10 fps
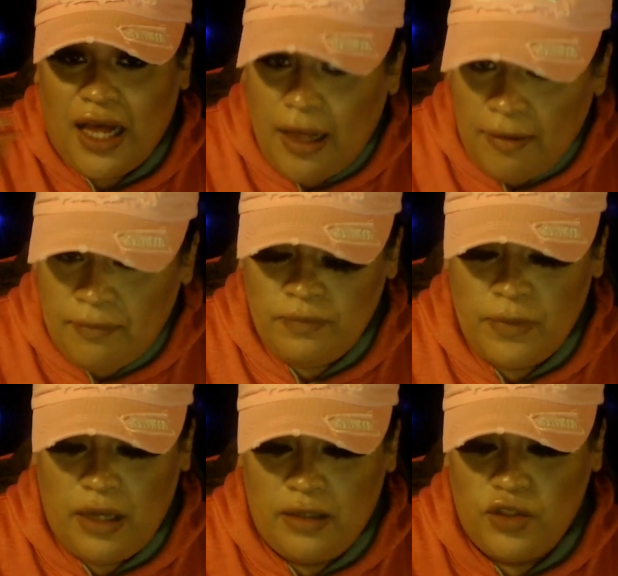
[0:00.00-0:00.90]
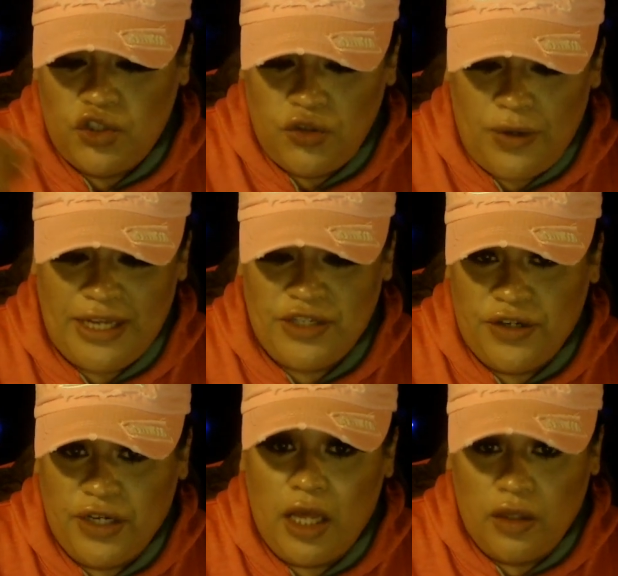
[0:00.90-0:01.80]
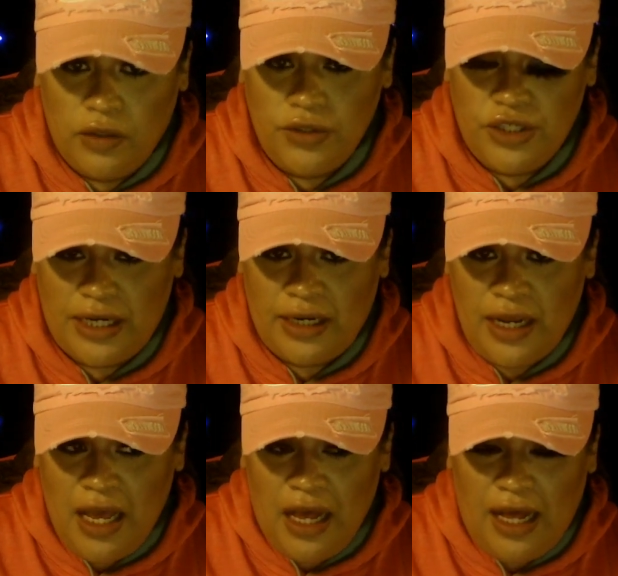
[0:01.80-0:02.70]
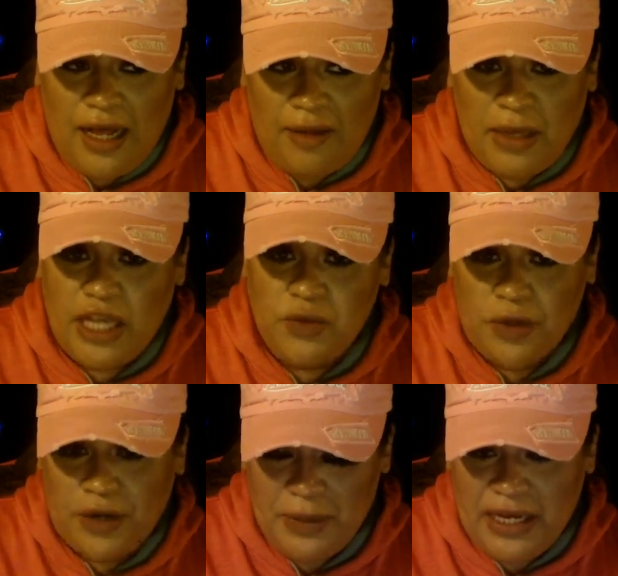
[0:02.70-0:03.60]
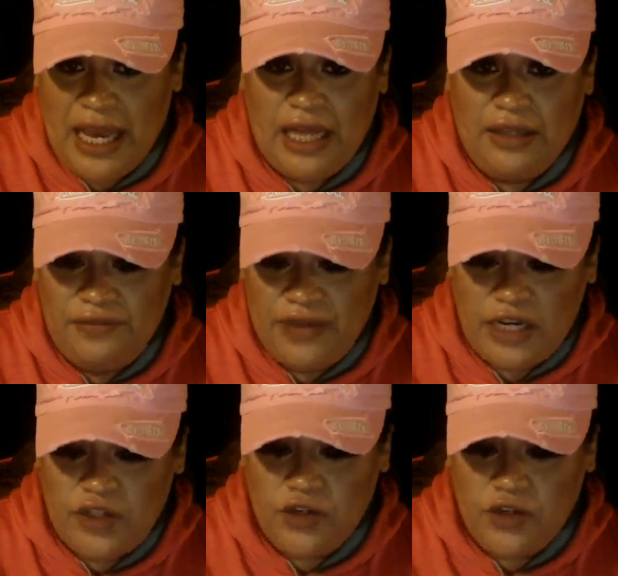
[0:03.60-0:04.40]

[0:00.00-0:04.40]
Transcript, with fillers: come to a certain conclusion uh, because we're being elevated.